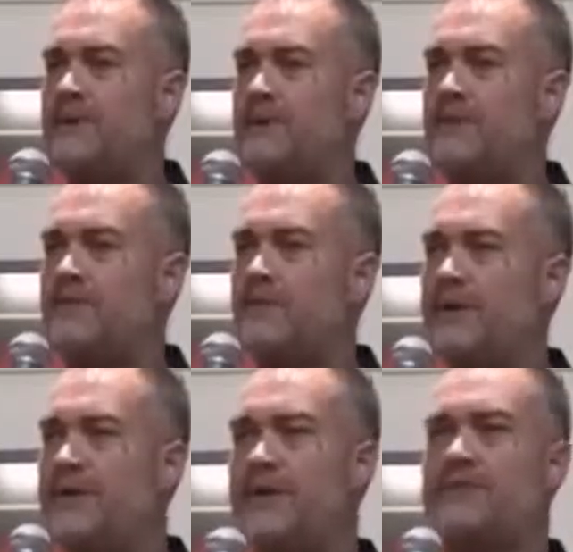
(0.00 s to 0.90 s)
You know,
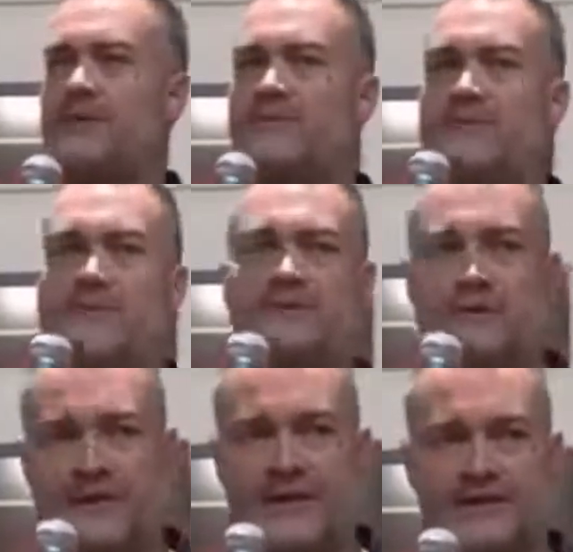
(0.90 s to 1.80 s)
we are,
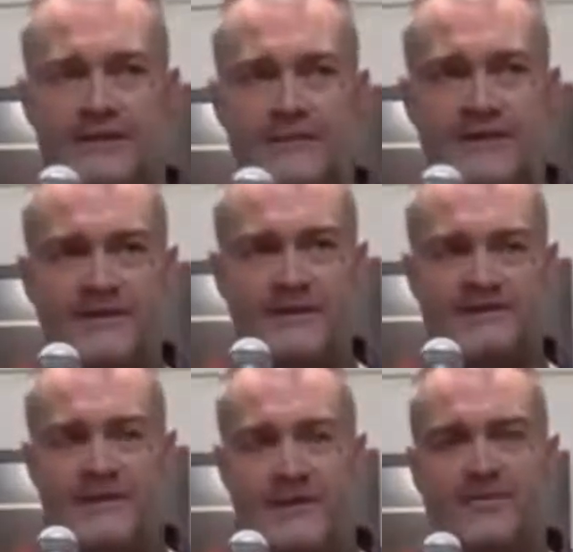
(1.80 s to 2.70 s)
unfortunately, as a
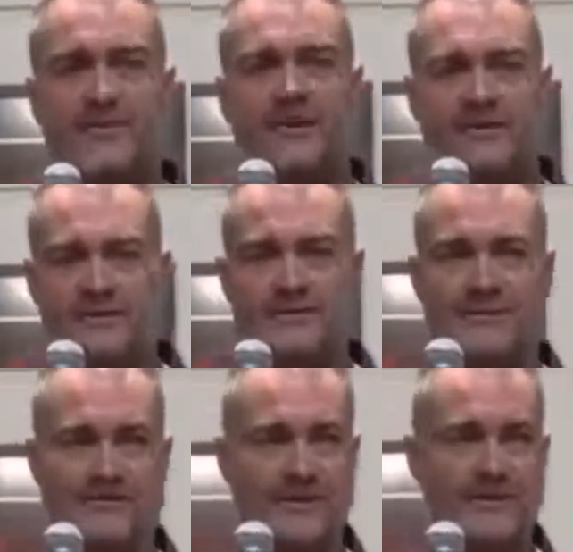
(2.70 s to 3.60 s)
species, very
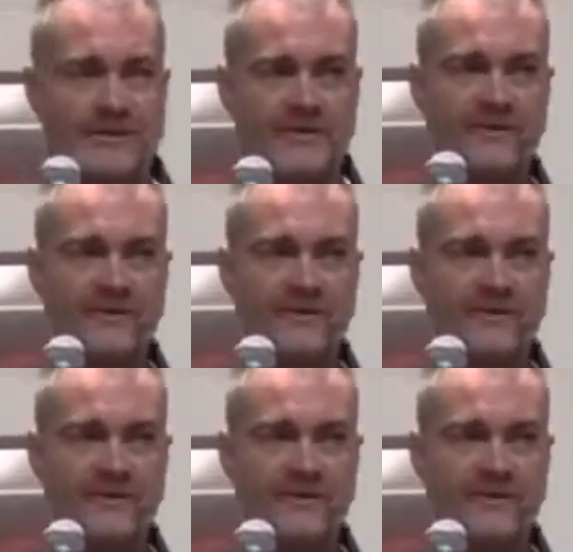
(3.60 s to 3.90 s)
crisis-driven.